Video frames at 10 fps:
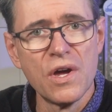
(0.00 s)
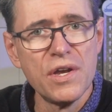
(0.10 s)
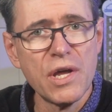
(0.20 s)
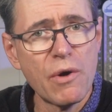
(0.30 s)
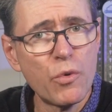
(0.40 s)

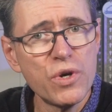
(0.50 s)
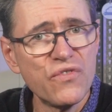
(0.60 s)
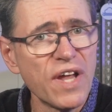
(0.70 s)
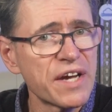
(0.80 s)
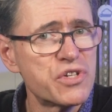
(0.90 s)
Now I would
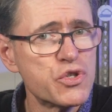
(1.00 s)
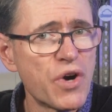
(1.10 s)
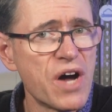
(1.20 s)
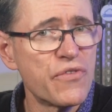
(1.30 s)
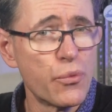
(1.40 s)
have liked to
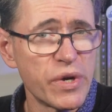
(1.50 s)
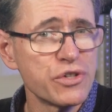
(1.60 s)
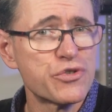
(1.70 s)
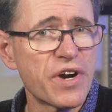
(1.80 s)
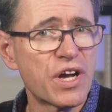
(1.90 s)
drive a
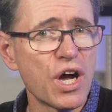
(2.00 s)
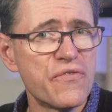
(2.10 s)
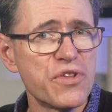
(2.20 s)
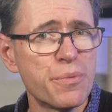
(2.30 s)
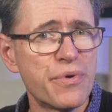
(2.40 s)
real truck
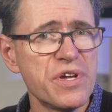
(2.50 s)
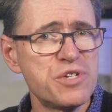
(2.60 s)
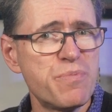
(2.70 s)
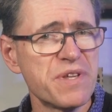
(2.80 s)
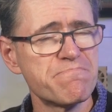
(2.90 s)
over the
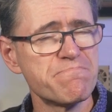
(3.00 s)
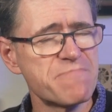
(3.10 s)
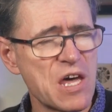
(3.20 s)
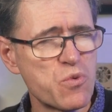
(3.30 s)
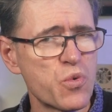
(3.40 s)
bridge, but
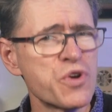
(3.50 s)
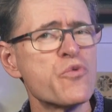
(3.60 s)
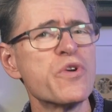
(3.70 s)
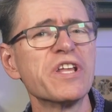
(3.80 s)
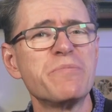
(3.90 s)
that
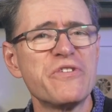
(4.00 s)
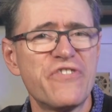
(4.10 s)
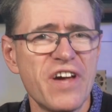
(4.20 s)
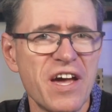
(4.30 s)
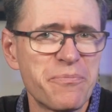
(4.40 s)
wouldn't really be fair.